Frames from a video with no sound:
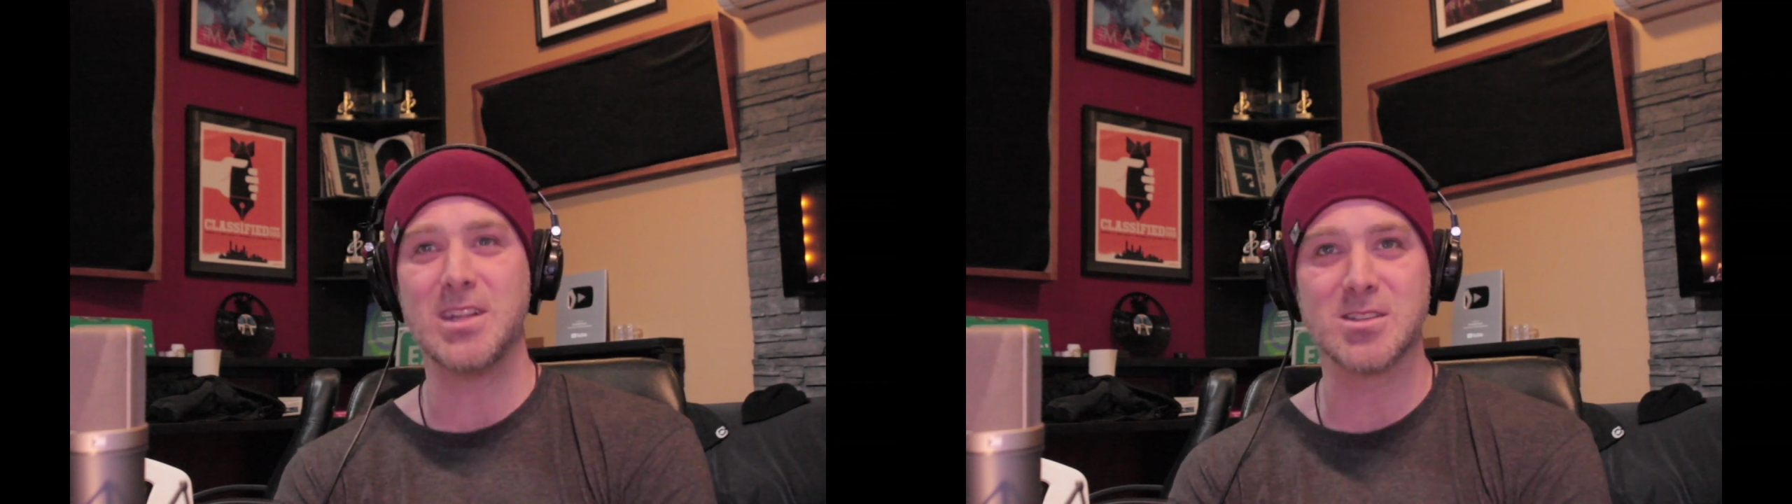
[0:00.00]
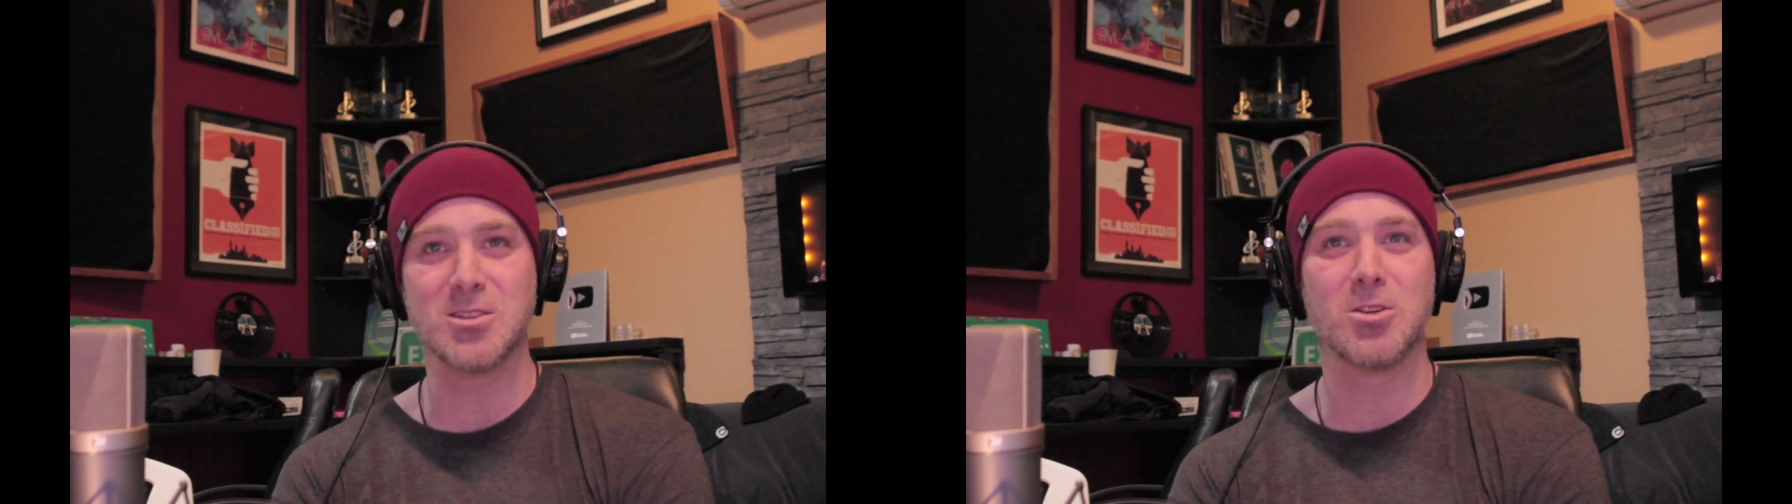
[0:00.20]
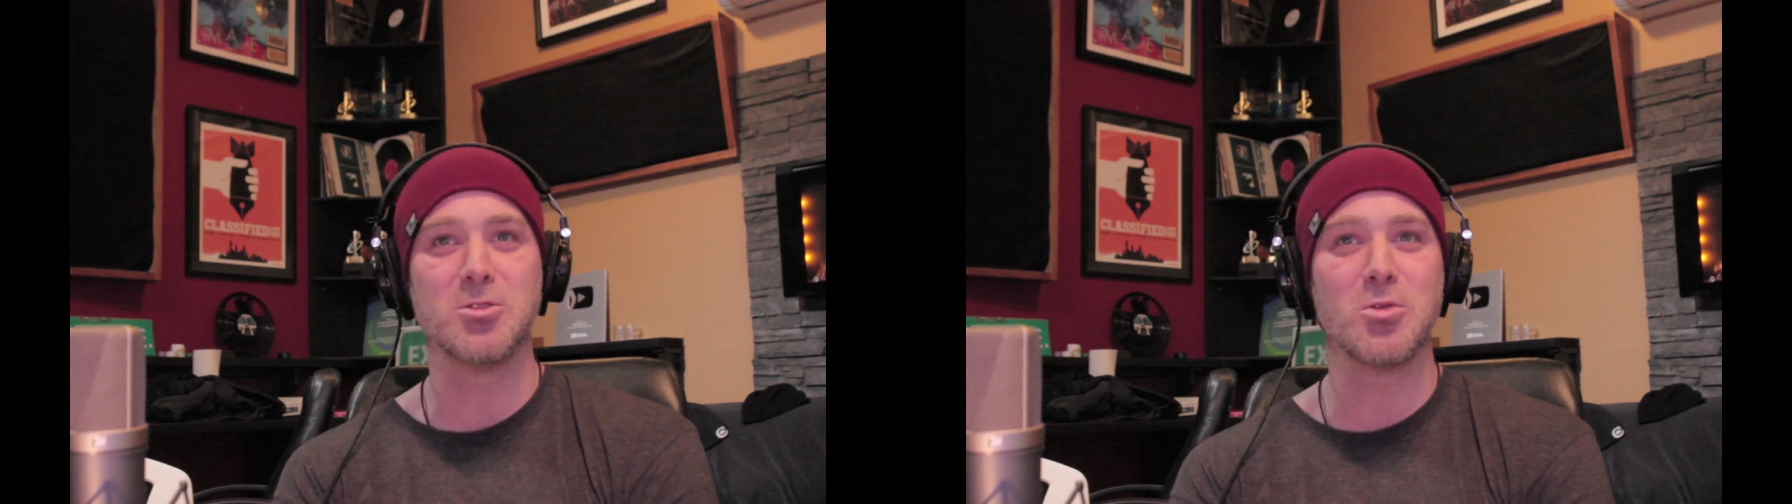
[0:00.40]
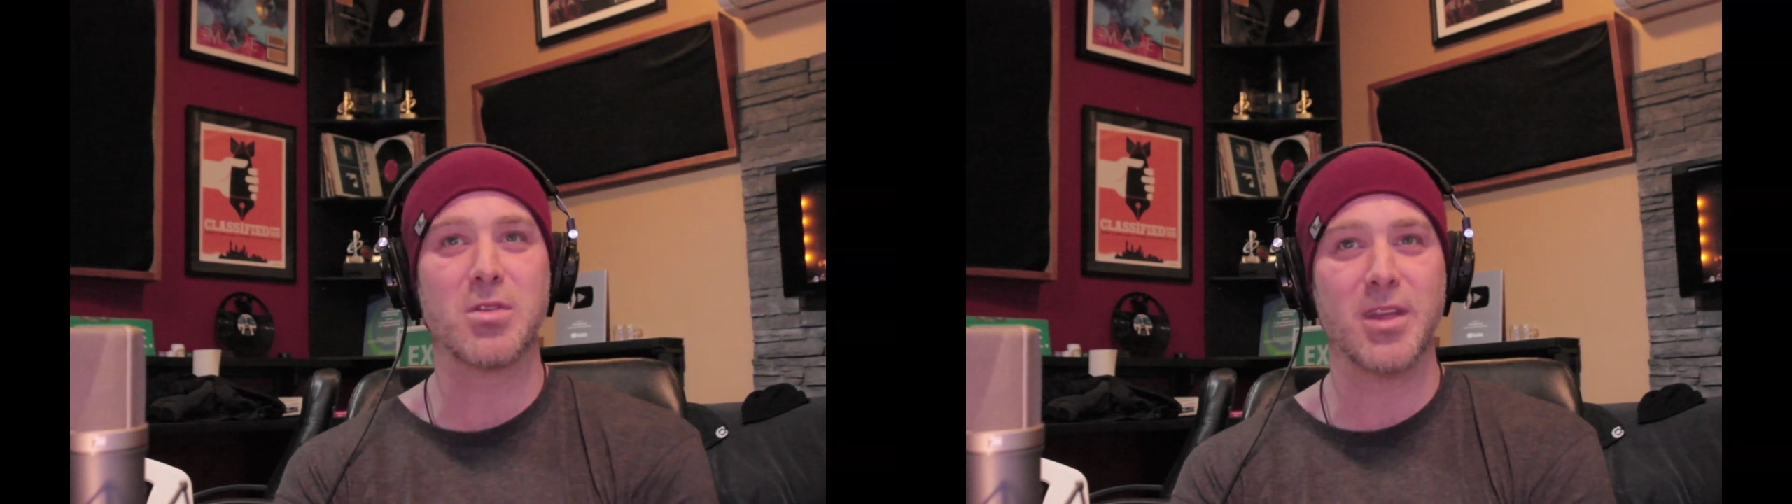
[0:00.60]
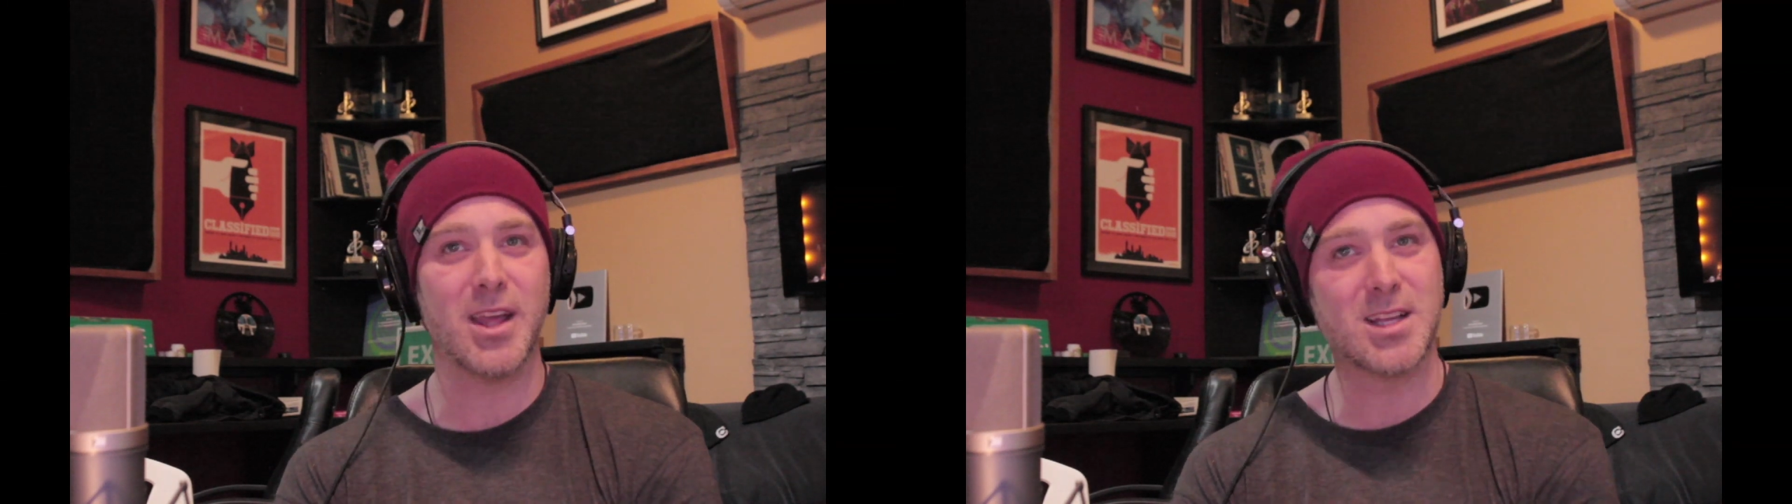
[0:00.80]
these little new
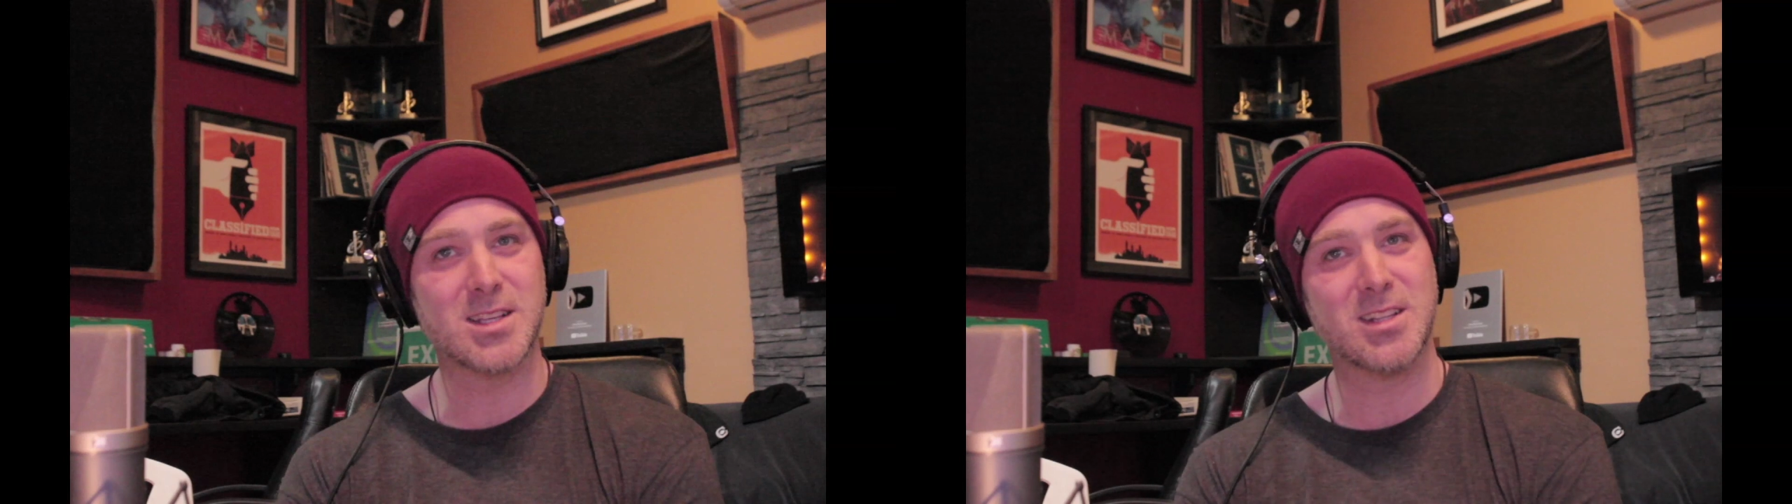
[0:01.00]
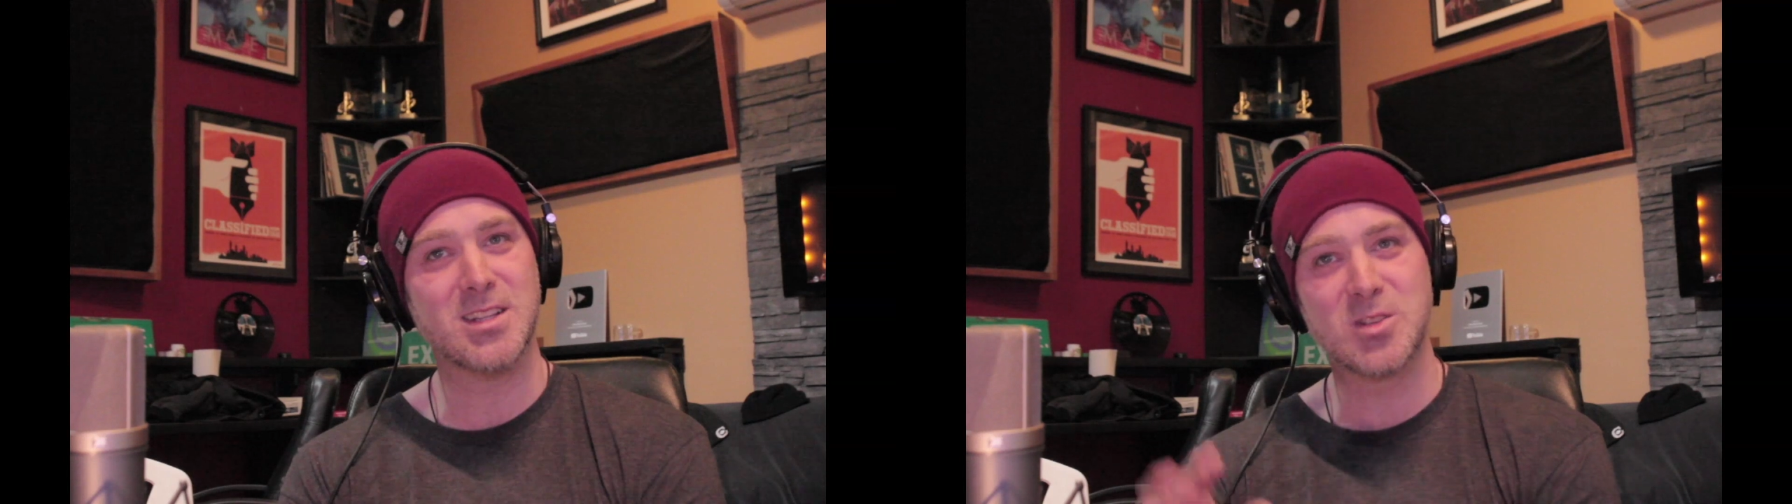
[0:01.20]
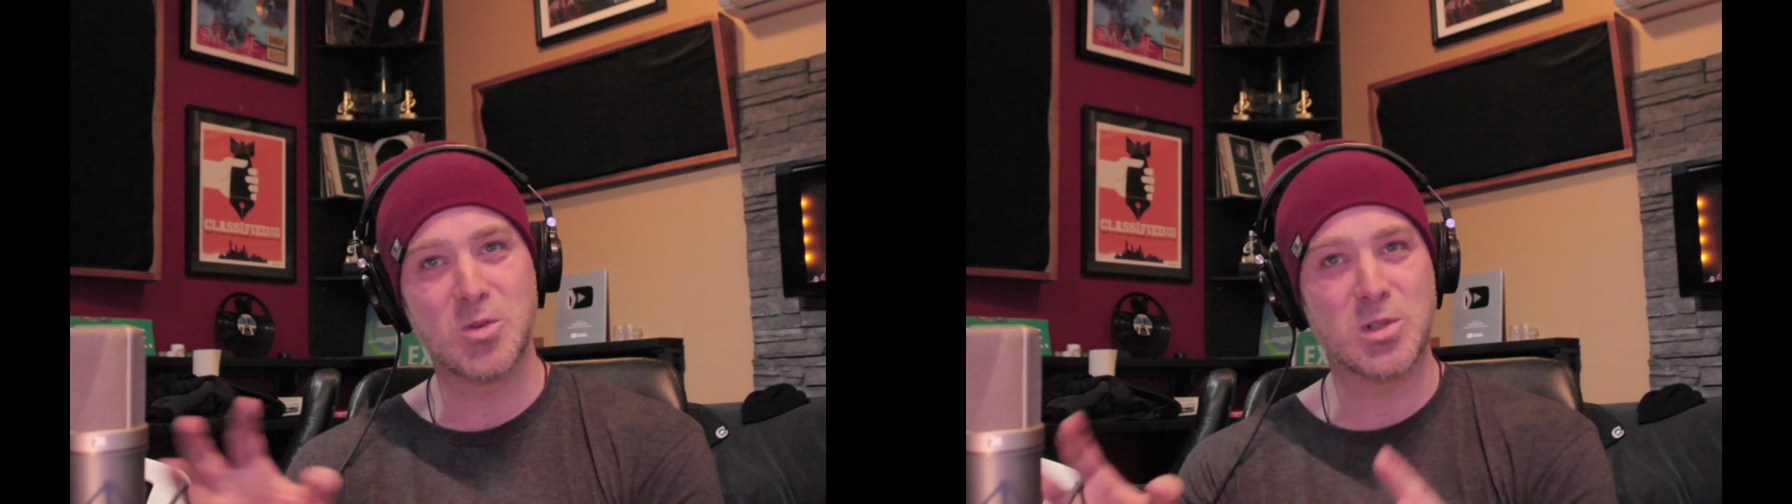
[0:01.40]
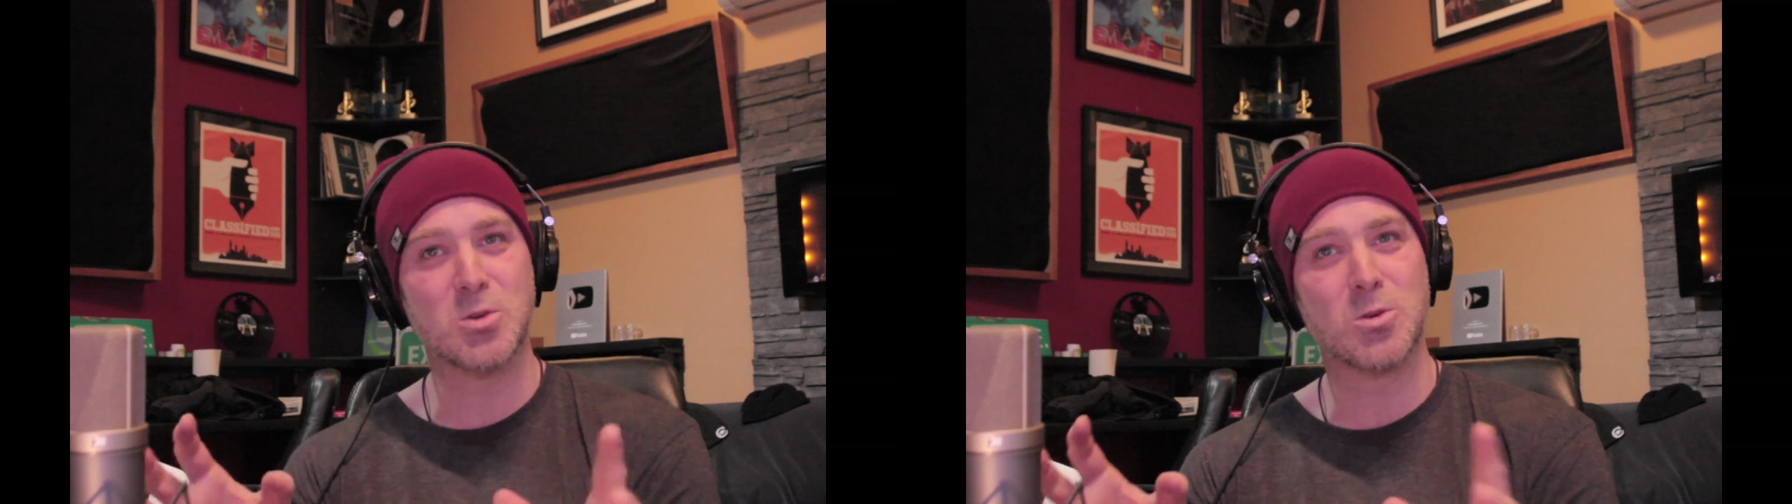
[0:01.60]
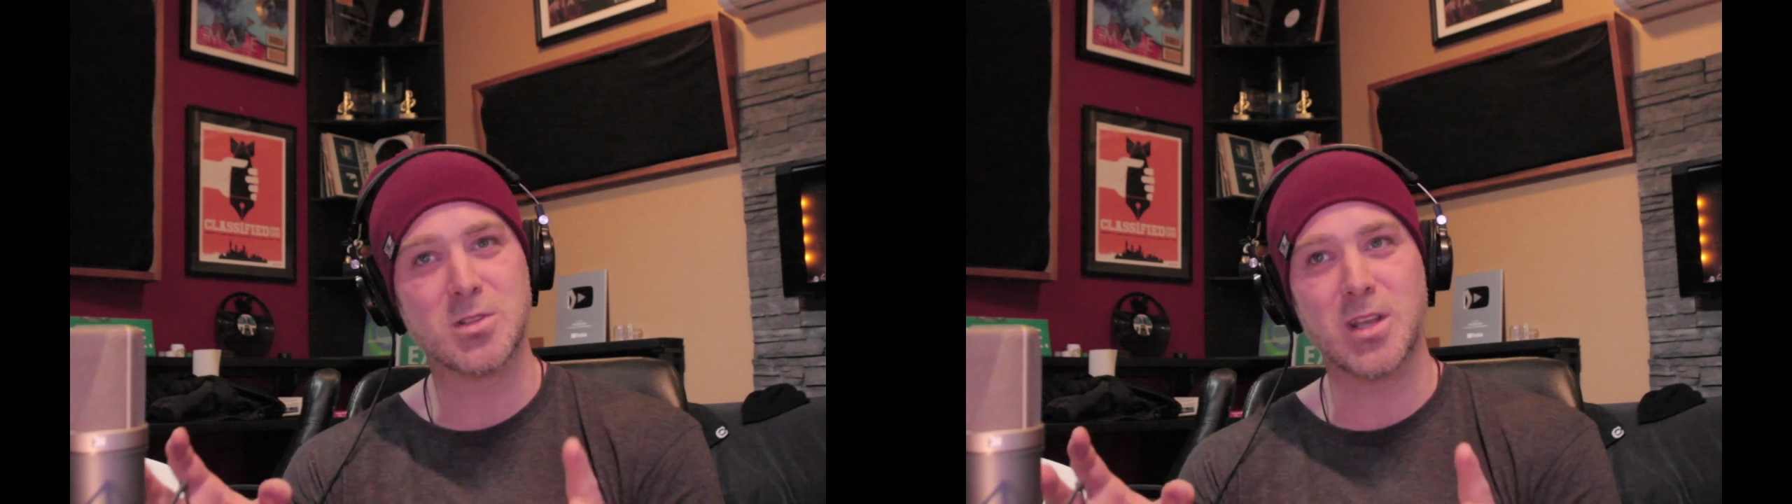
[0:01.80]
things and these new
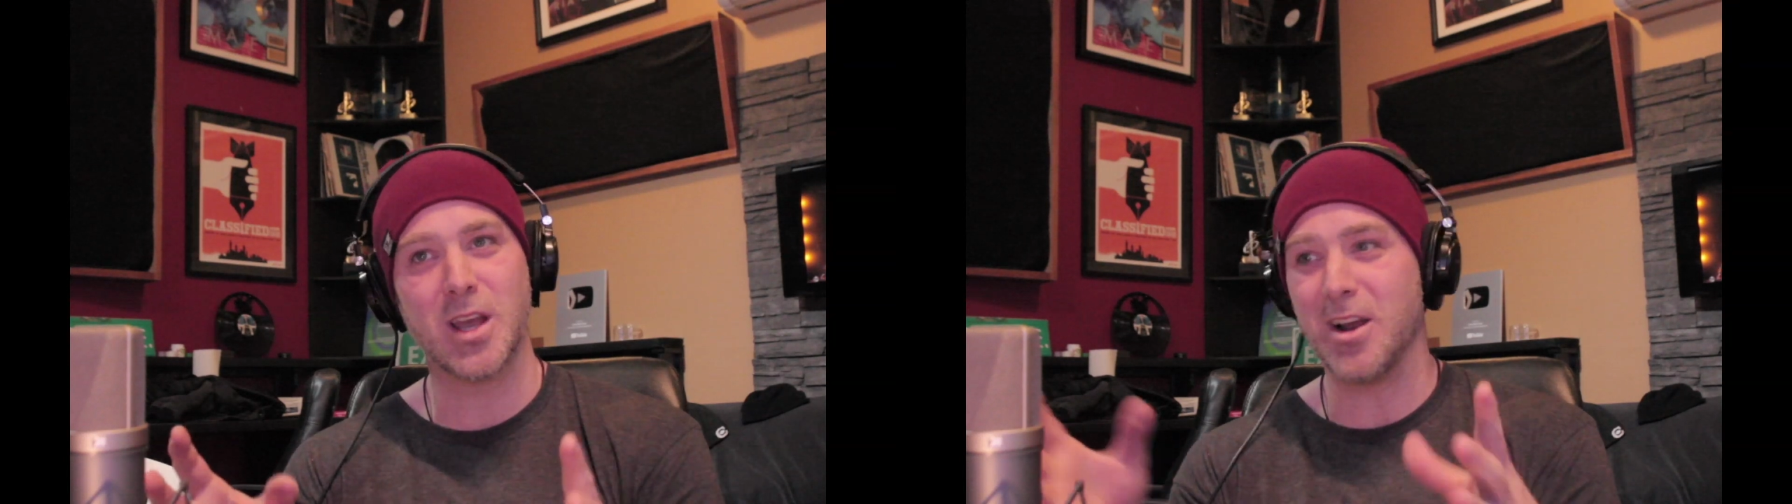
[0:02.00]
tools that